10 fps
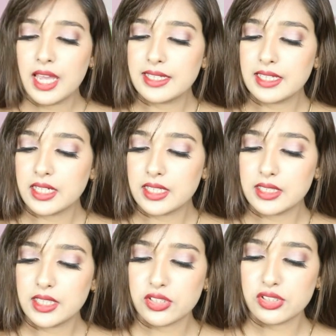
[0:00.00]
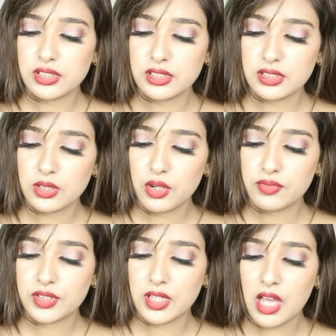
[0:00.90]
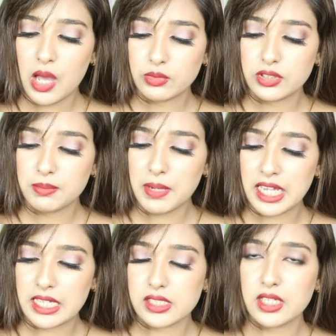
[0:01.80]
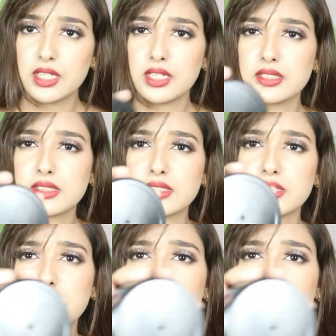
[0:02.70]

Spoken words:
And the condition of the outer packaging is,